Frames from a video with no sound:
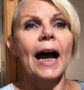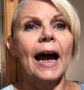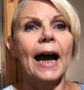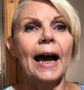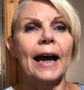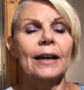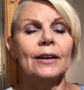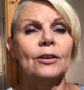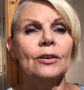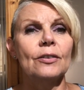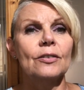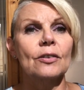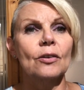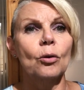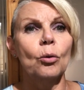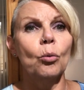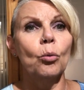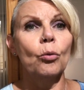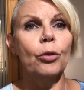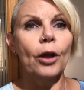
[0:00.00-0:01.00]
And
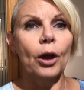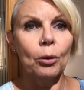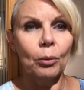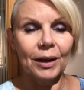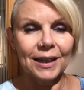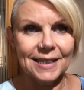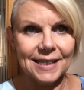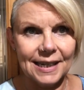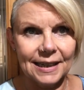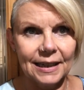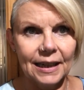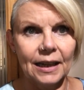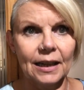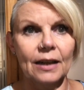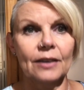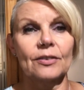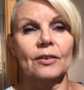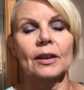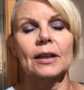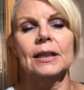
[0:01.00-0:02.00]
although I did it
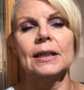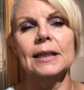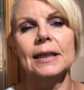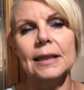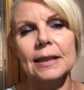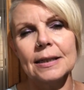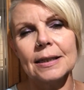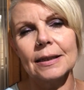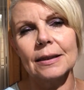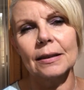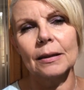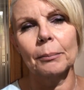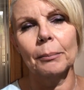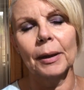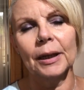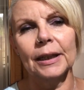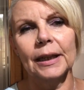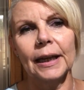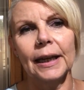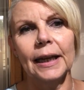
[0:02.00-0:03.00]
because I needed the
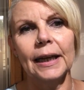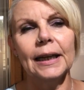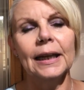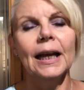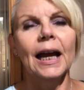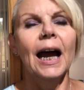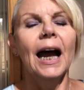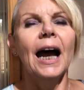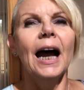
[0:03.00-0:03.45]
money,